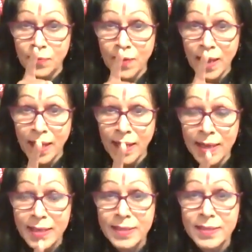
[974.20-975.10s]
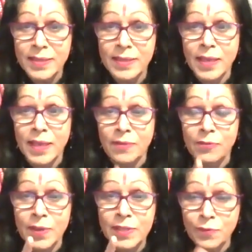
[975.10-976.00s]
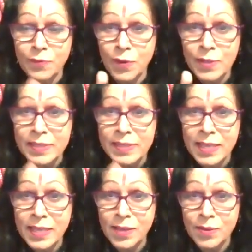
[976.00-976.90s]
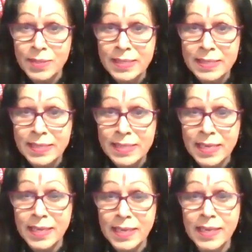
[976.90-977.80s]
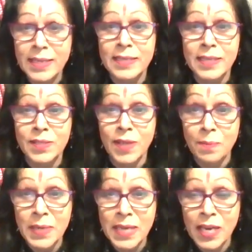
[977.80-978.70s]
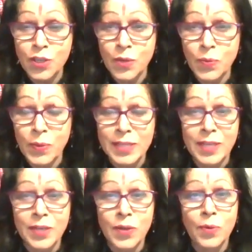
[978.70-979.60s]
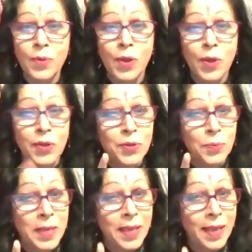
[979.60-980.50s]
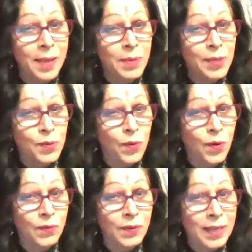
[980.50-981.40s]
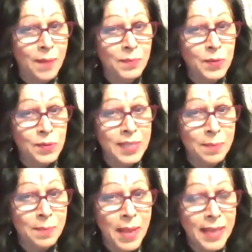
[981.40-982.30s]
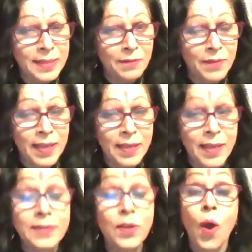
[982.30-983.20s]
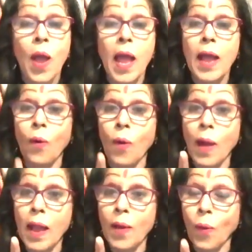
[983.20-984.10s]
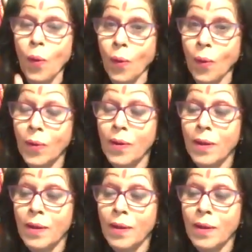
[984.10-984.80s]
Find the, first of all, see your steely determination within you to be able to overcome those setbacks and failures, or